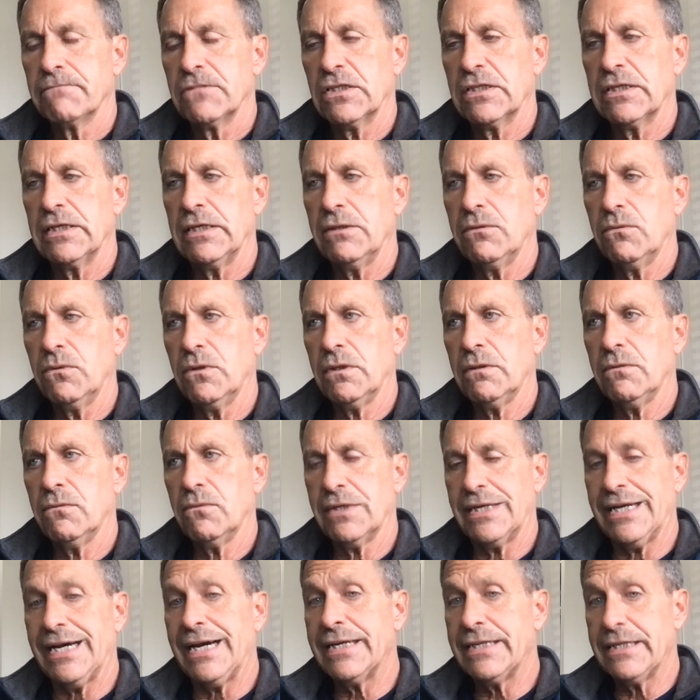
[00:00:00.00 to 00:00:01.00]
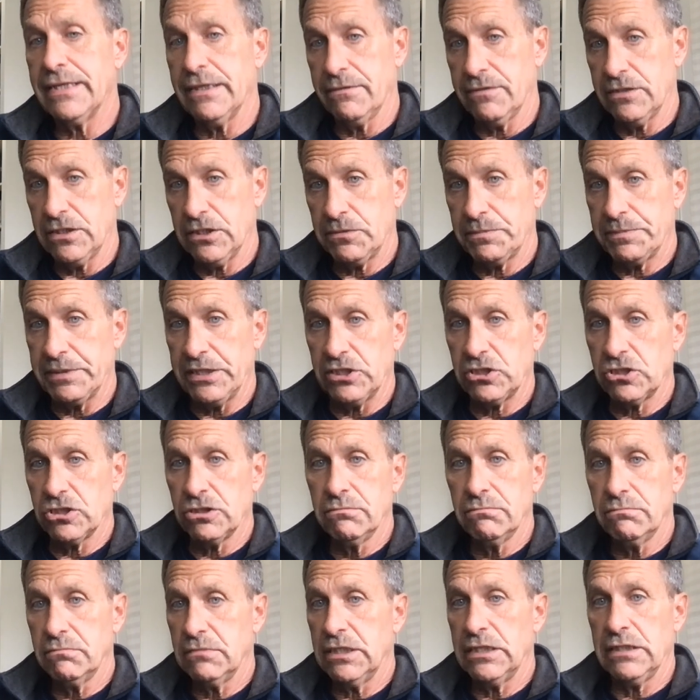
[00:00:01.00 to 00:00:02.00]
Okay, well, what I did with this
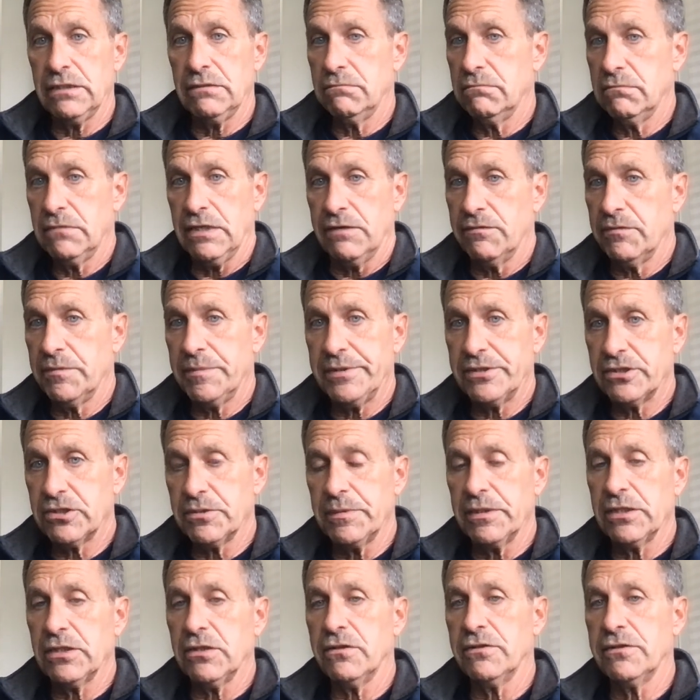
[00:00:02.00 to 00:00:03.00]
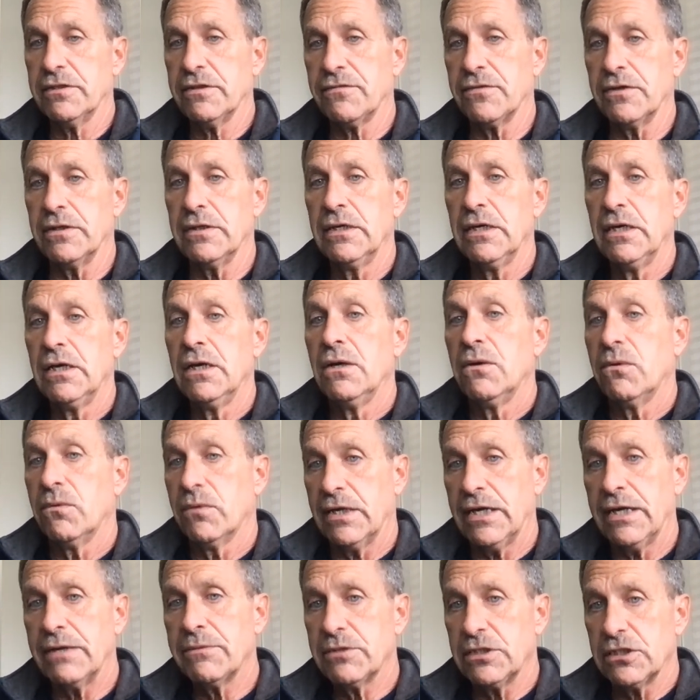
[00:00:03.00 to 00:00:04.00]
patient, and everybody's going to be a little different.
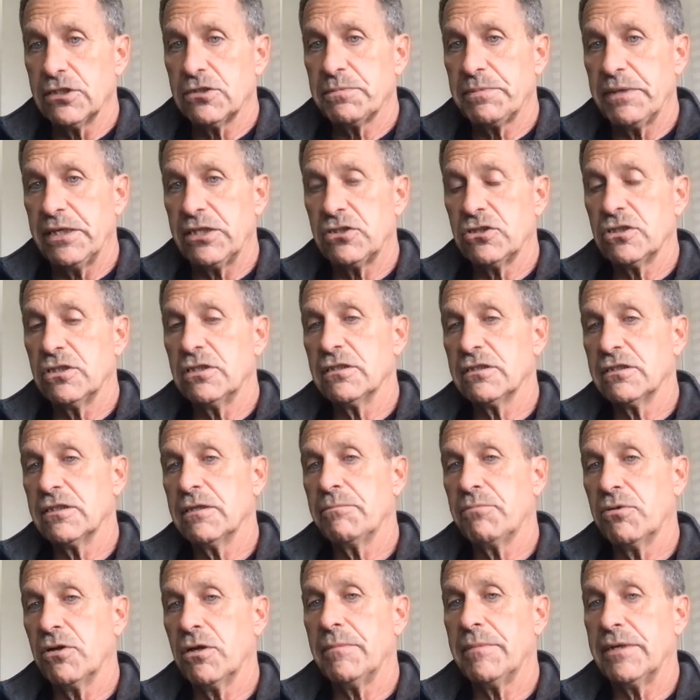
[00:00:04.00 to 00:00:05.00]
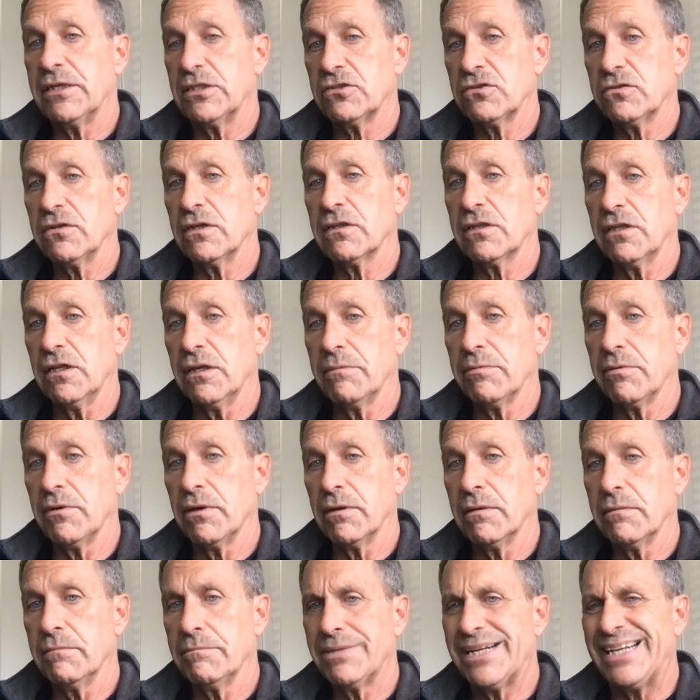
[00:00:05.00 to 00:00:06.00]
What I did with this patient is I put him on a strengthening
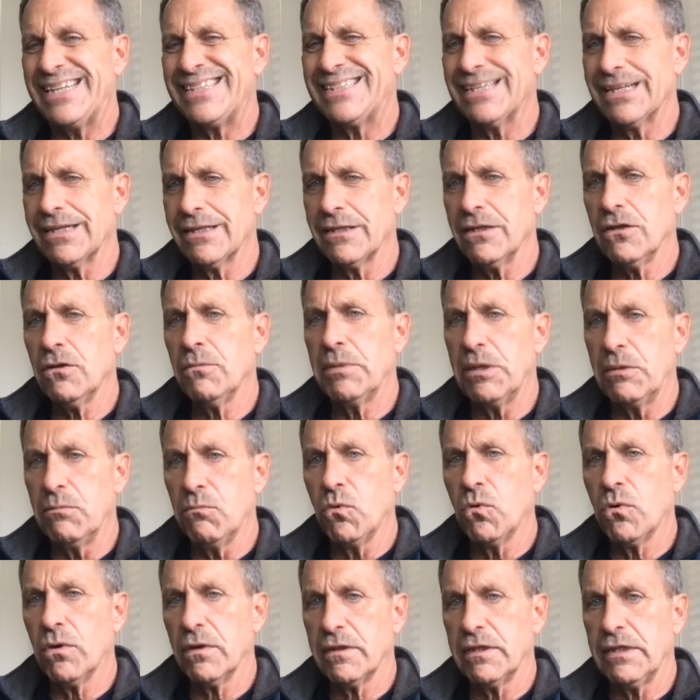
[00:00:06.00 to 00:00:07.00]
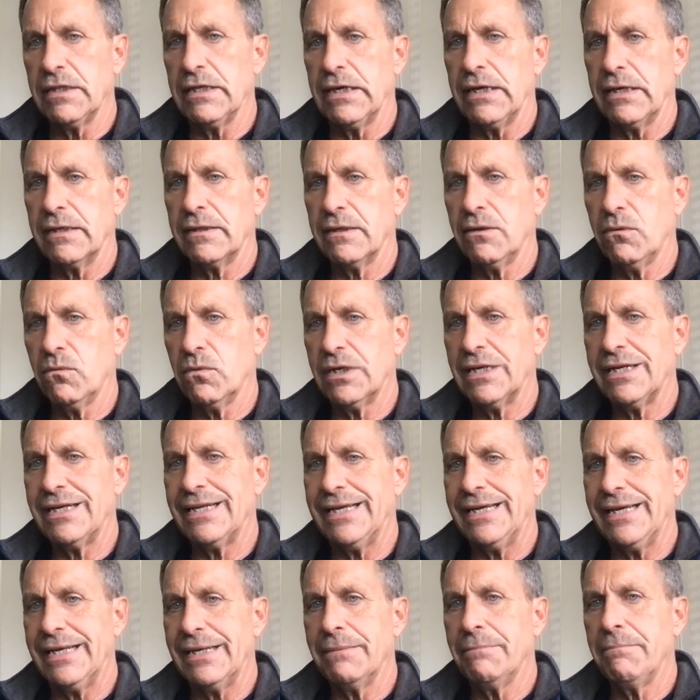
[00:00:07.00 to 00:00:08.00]
program. But I did a little bit more than that. I wanted to
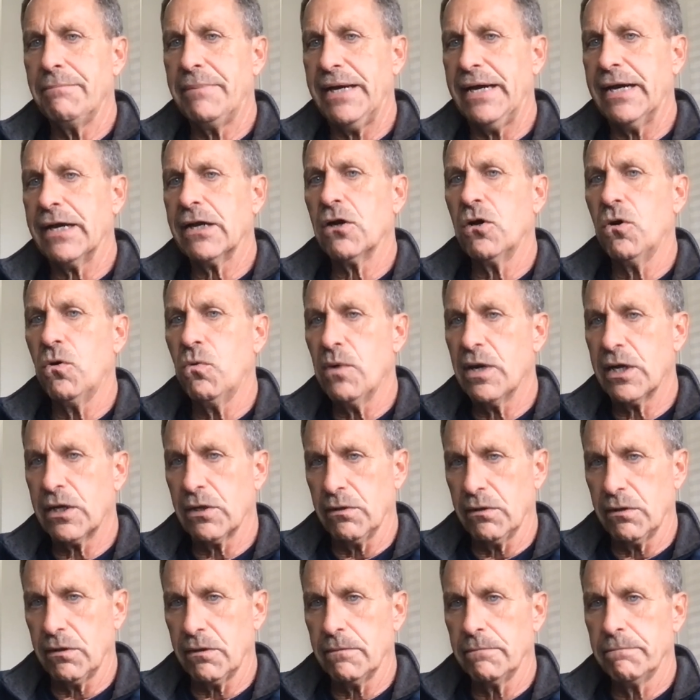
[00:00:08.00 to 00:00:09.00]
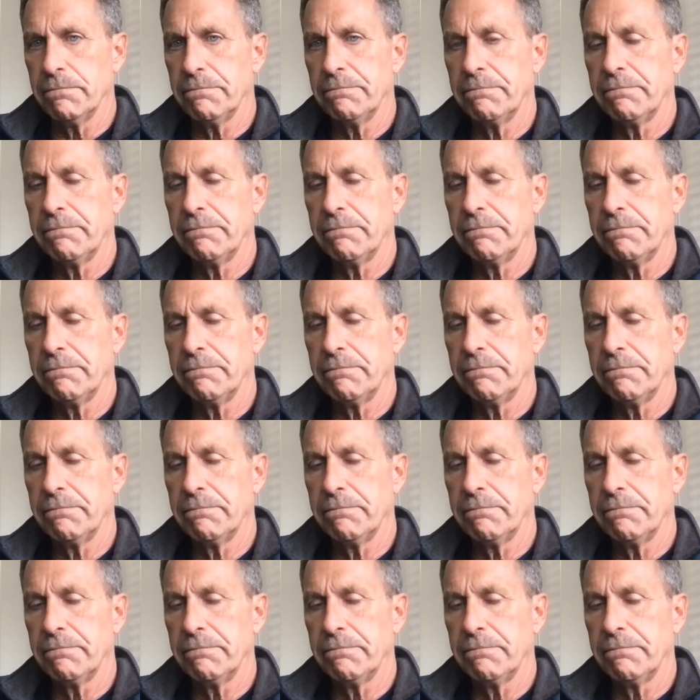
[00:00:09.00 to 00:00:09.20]
get him back quicker.